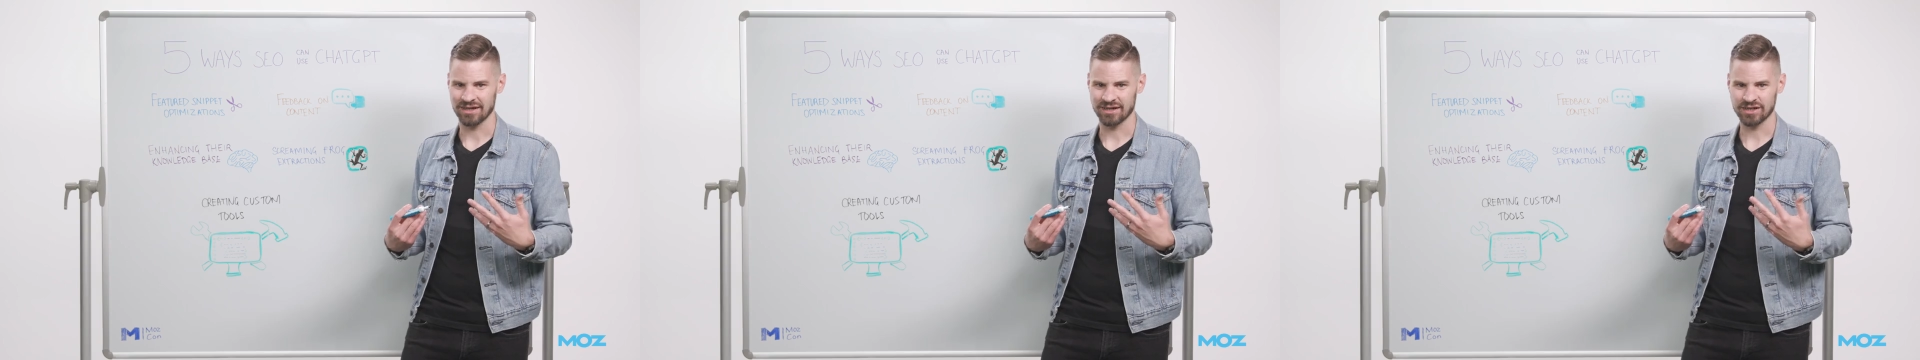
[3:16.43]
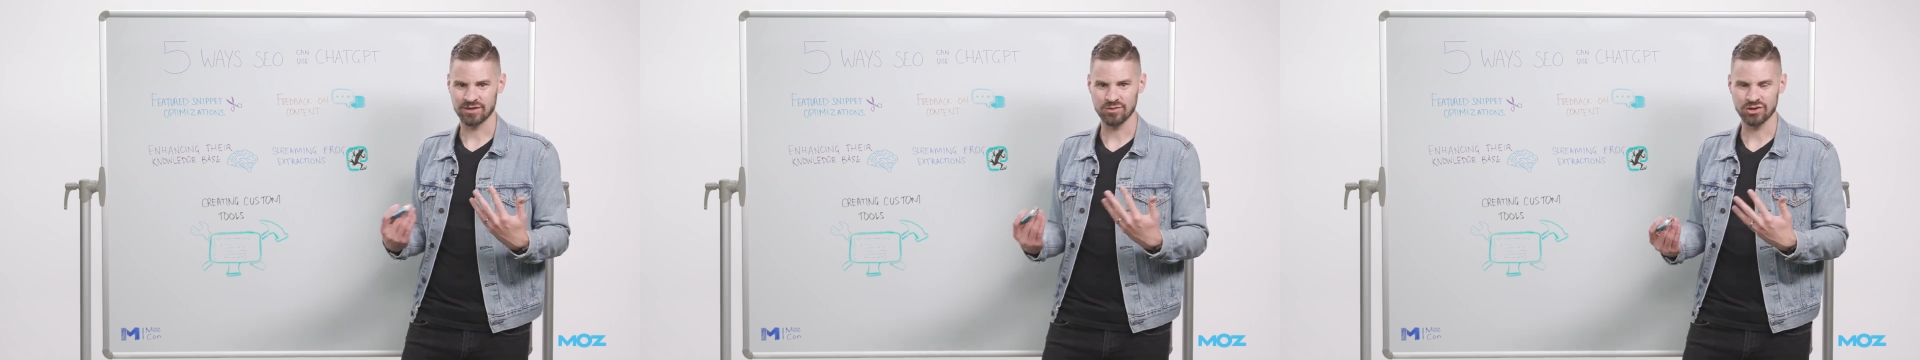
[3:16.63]

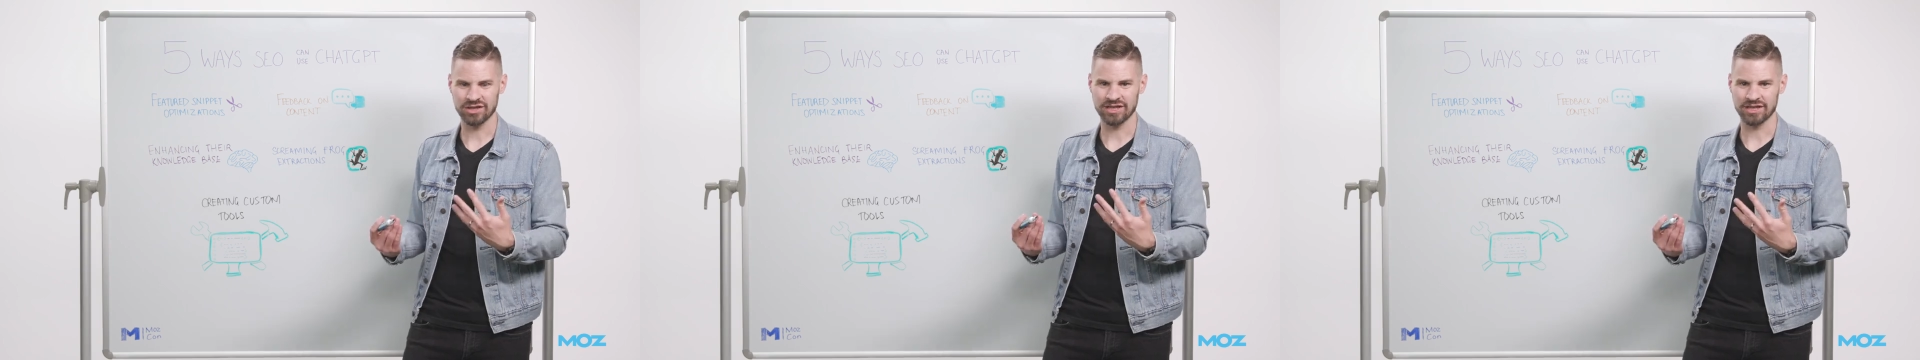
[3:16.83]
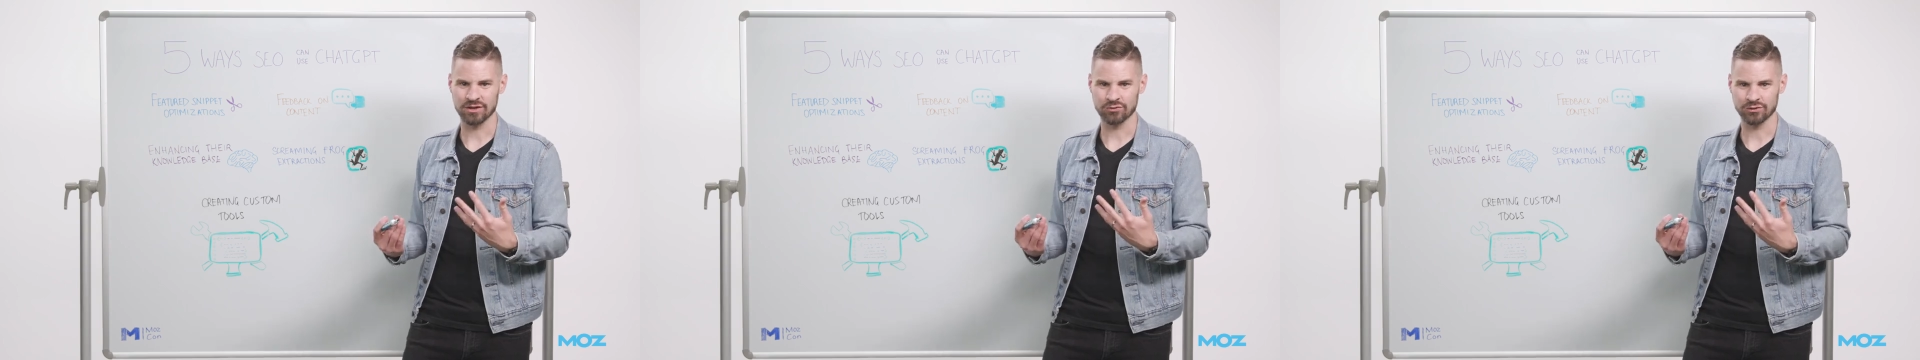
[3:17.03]
a
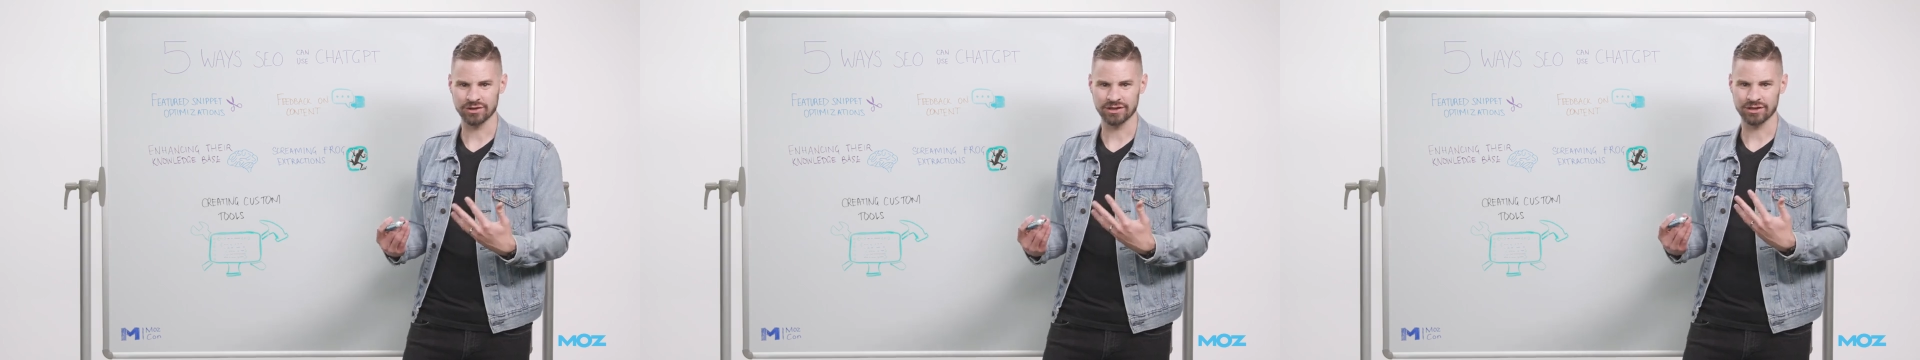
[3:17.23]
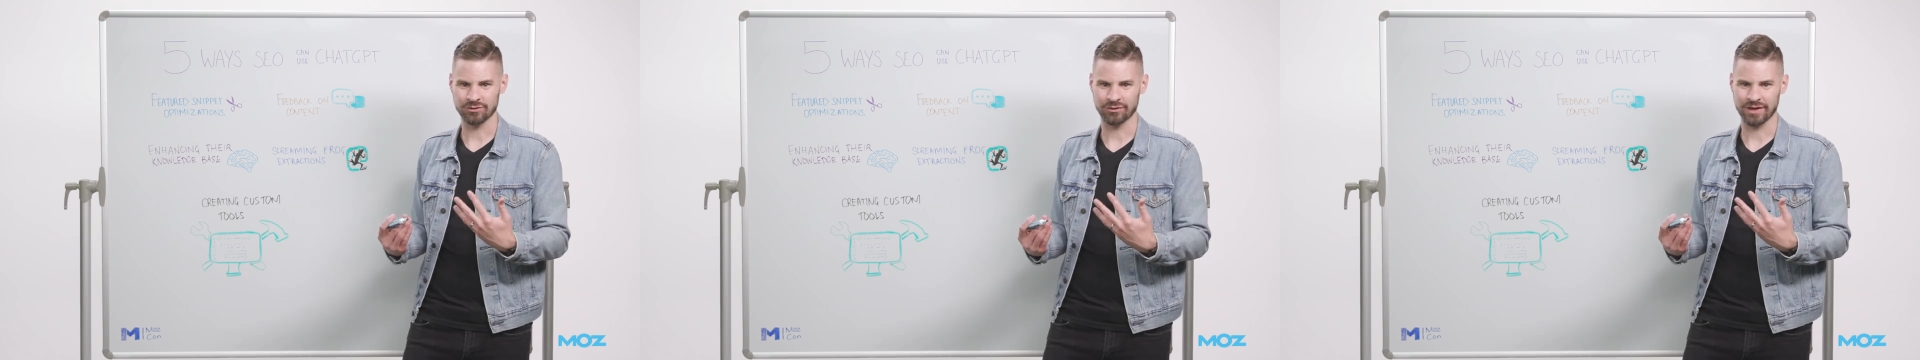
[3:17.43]
community to
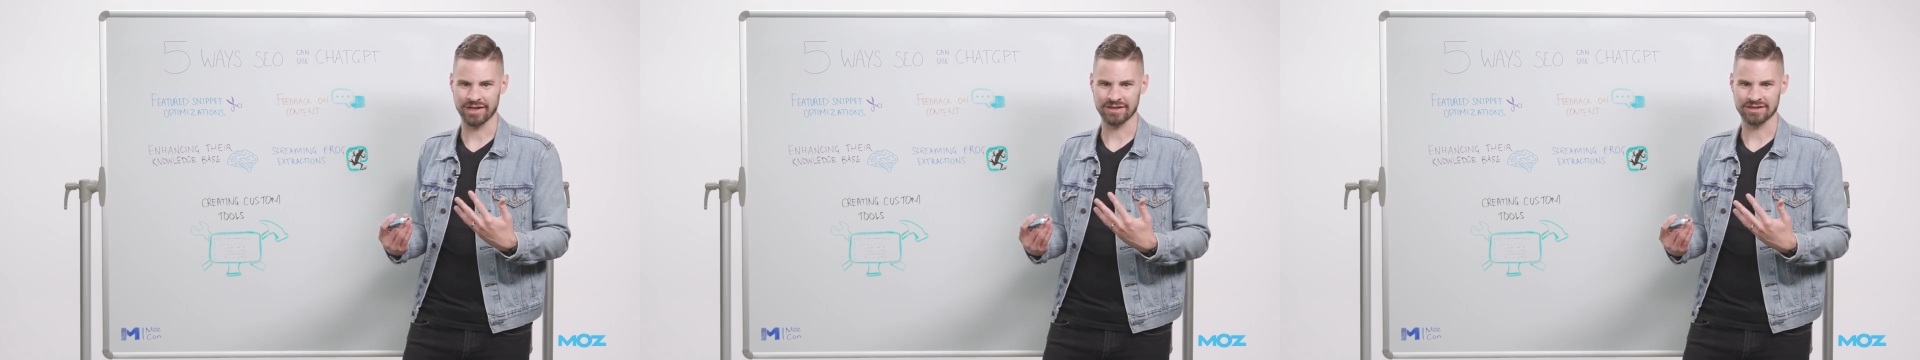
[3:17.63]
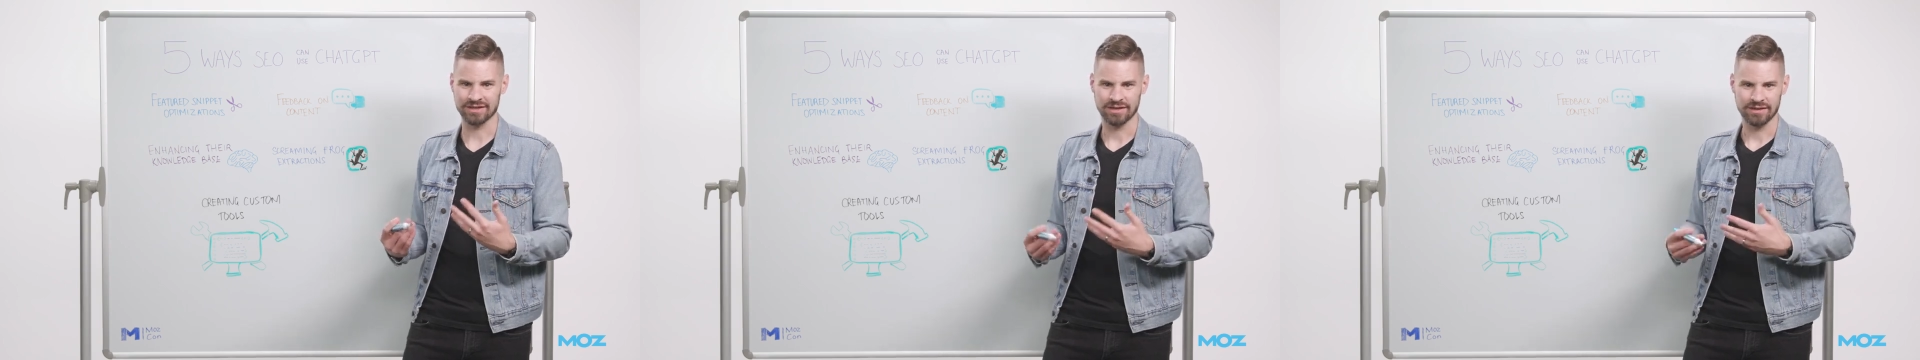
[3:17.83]
really
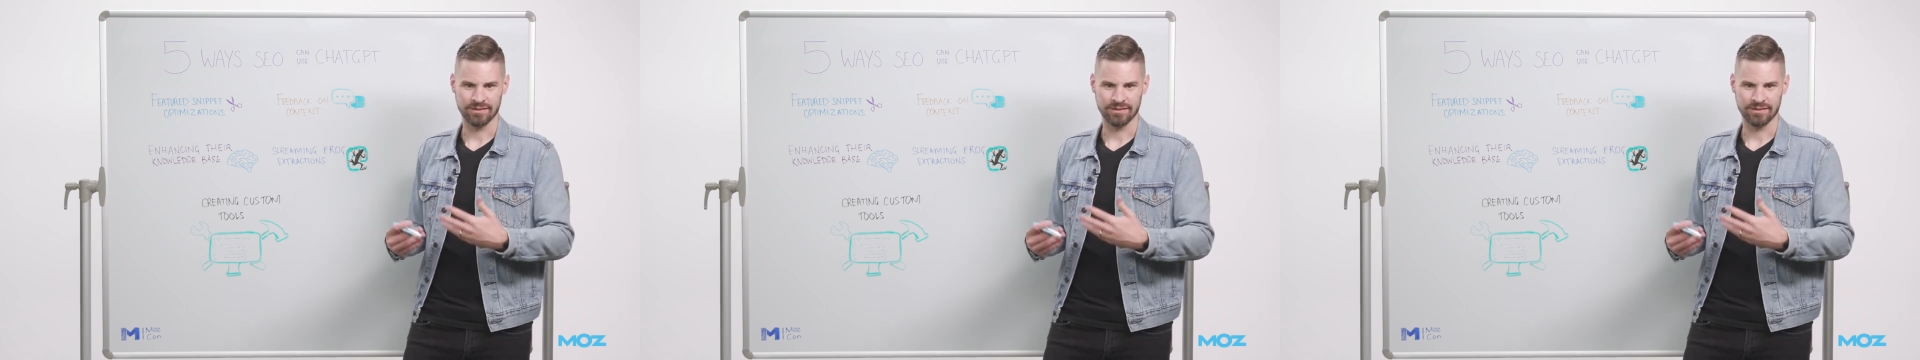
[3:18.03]
create